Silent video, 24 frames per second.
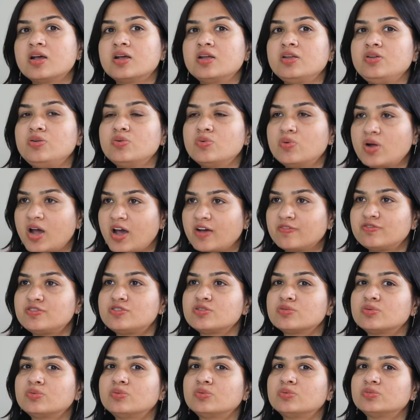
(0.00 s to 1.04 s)
You have
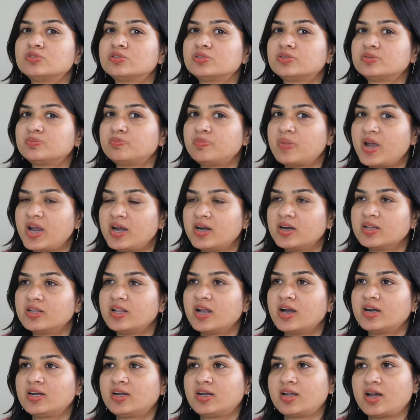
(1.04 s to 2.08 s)
to spend
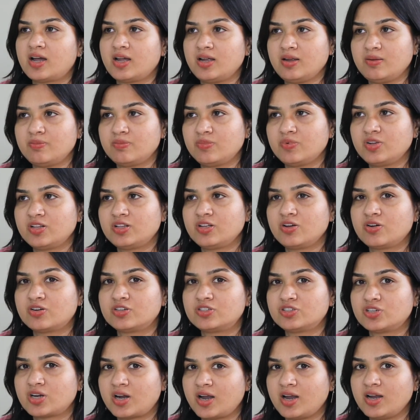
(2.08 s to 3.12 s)
that time with your
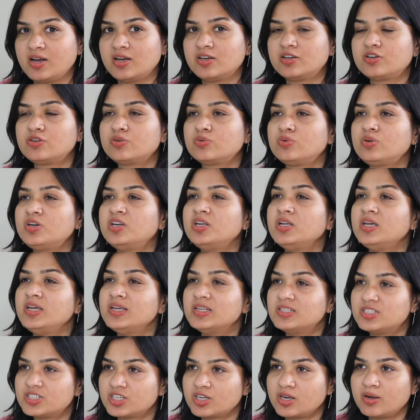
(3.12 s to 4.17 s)
child to
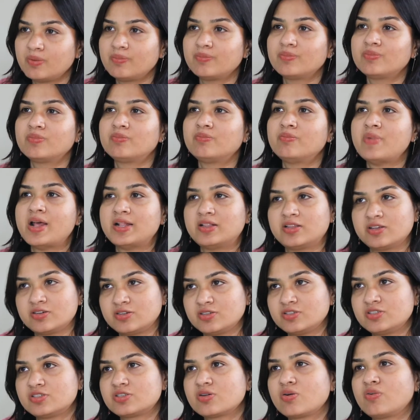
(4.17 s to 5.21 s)
teach him
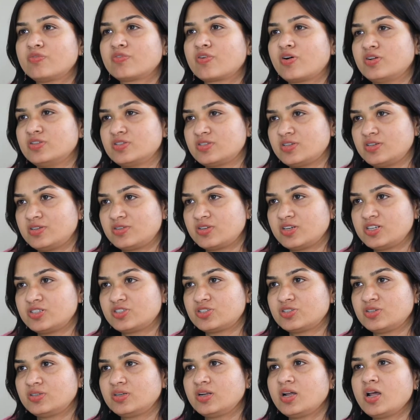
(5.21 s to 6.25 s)
methods of
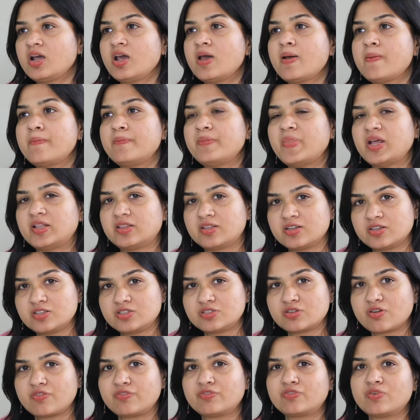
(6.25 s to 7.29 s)
concentration,
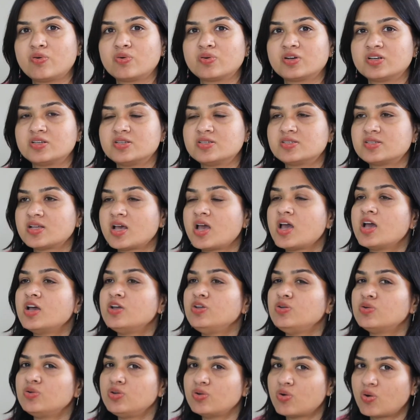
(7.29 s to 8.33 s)
methods of focus.
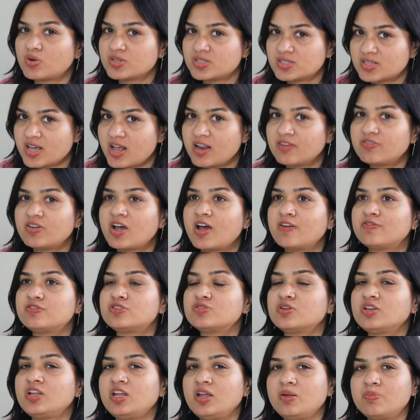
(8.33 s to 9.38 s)
You yourself have
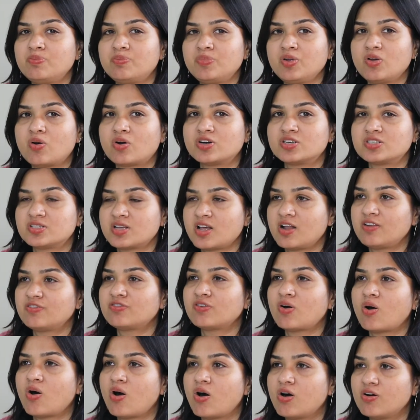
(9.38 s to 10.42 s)
to keep yourself
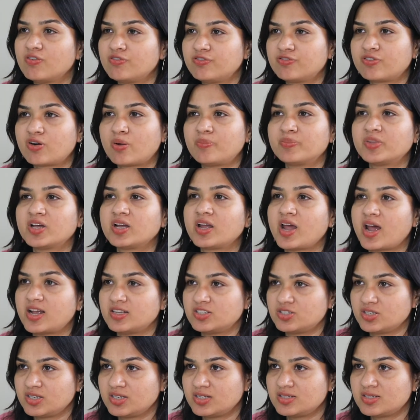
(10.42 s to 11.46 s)
off from the
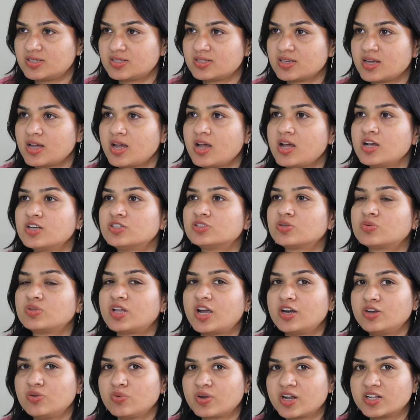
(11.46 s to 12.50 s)
gadgets so
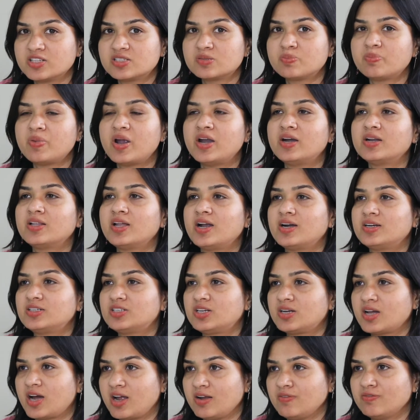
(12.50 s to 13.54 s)
that you can spend
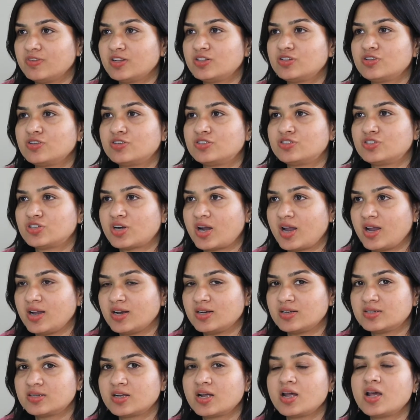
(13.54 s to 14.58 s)
that time with your
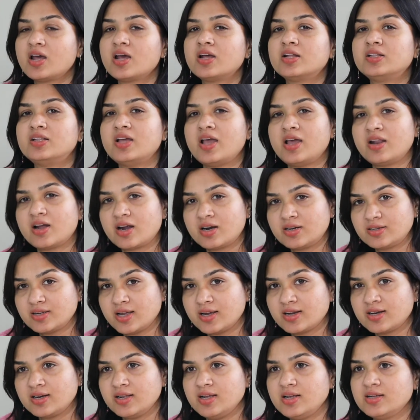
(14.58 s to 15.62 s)
child. There are
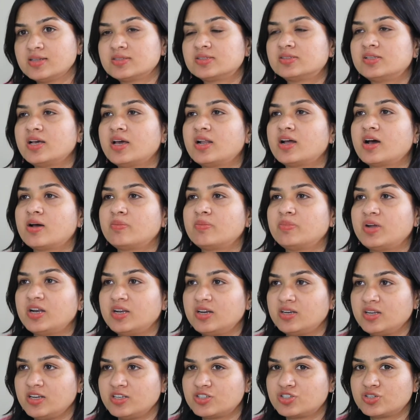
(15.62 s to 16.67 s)
techniques, there are
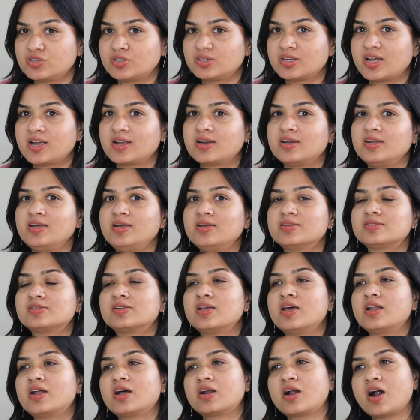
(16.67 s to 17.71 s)
meditation techniques,
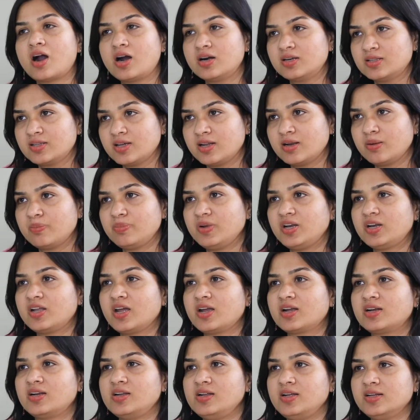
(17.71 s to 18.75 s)
there are art therapy
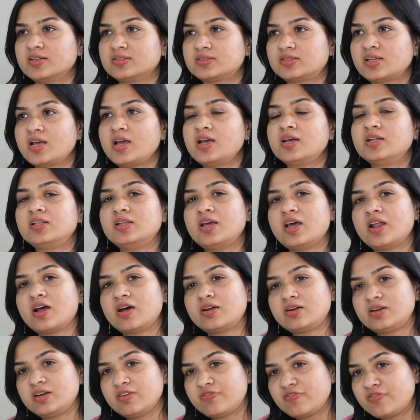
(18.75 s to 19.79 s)
techniques. There are
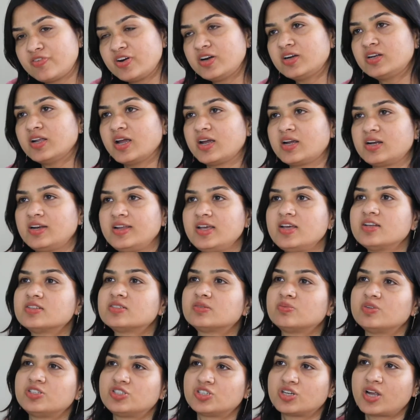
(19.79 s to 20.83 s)
different techniques
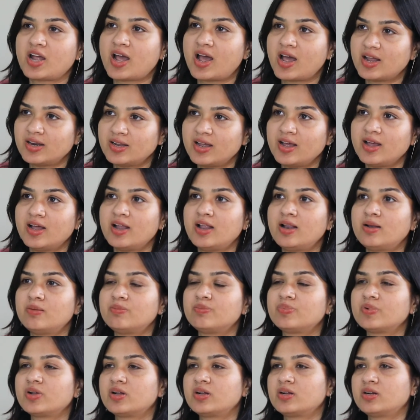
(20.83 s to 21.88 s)
which can
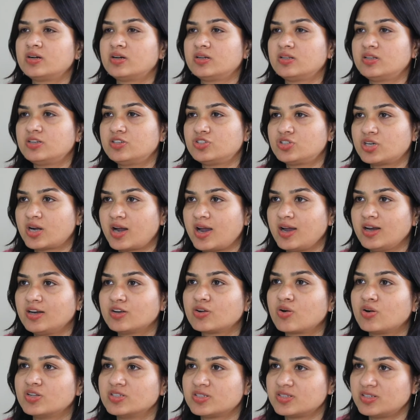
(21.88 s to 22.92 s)
help the child
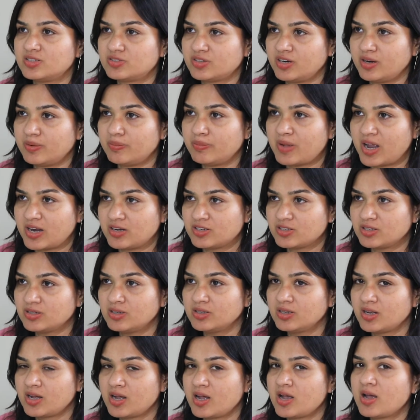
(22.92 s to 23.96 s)
concentrate better.
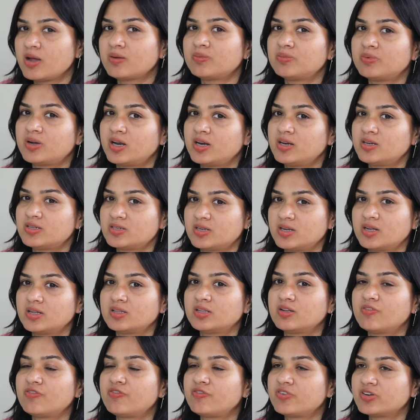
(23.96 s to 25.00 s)
But
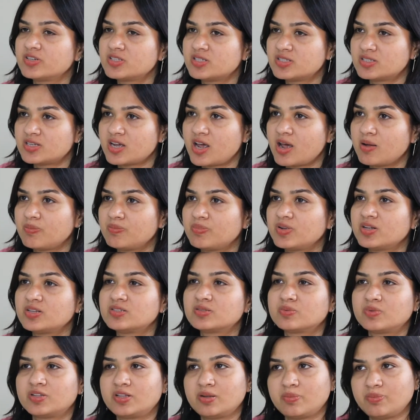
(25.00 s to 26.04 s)
the first step
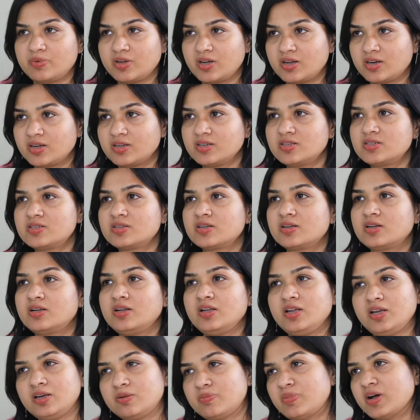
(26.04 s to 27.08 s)
is with the parent,
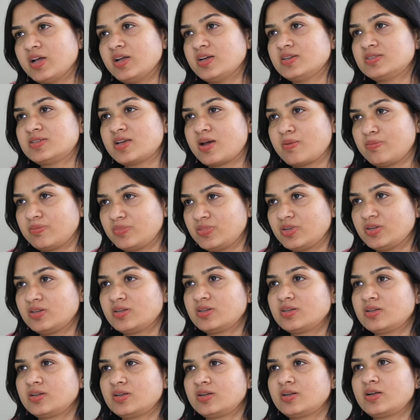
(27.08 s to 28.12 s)
lead by example
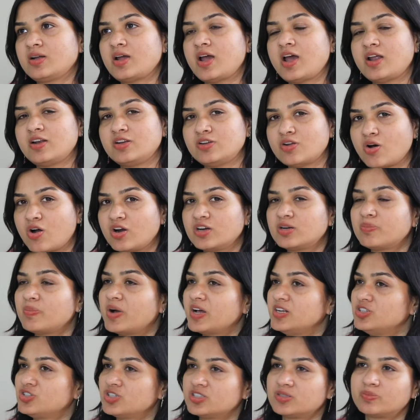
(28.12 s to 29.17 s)
and not
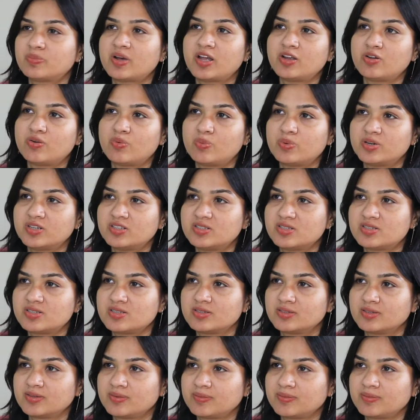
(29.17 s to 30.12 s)
just by your words.